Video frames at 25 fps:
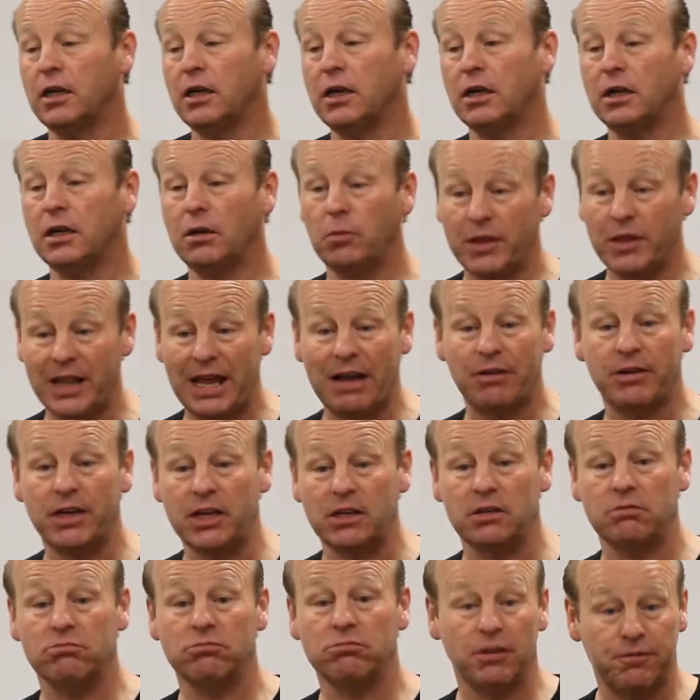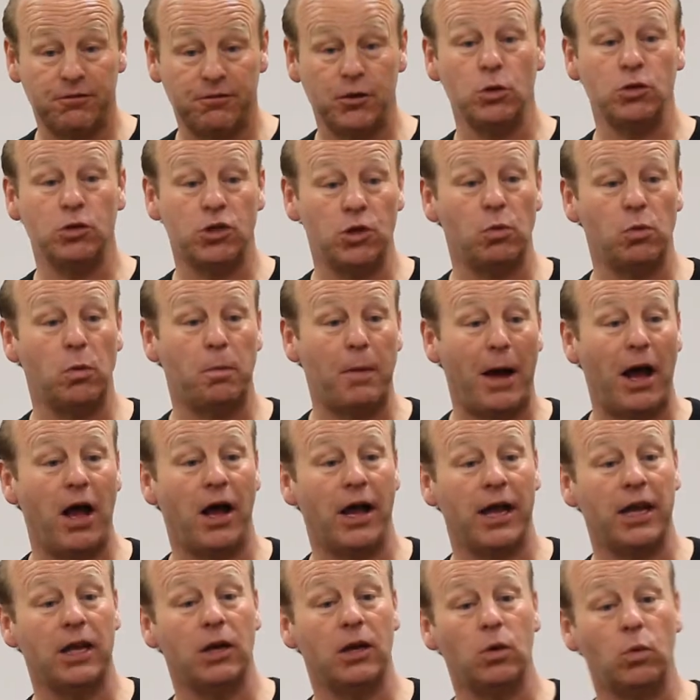And without it, the food you would
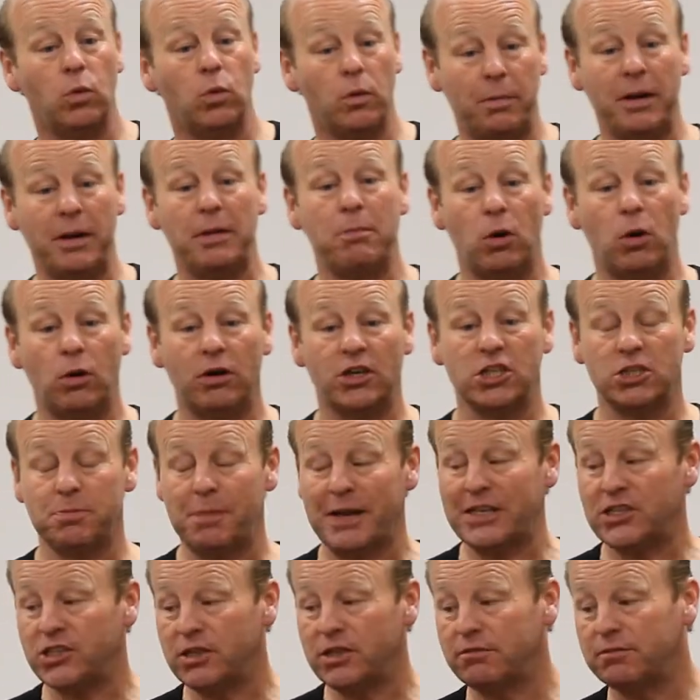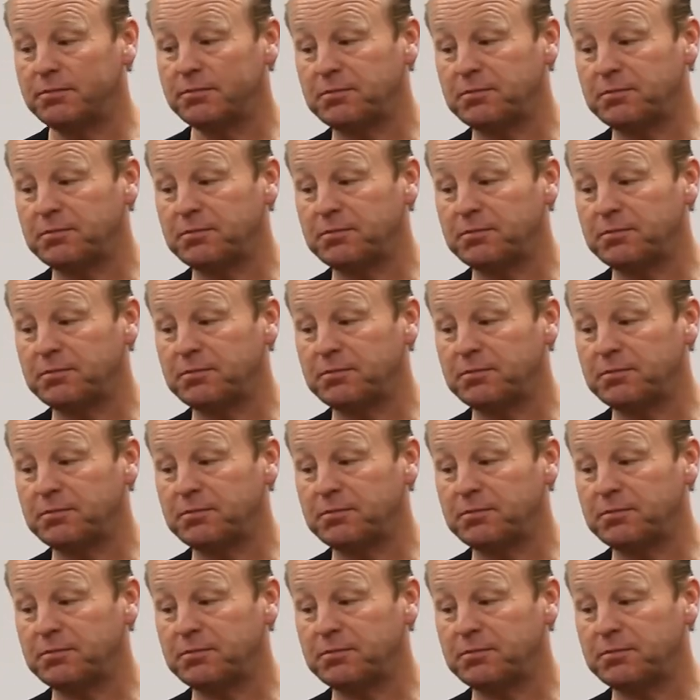buy would be more expensive.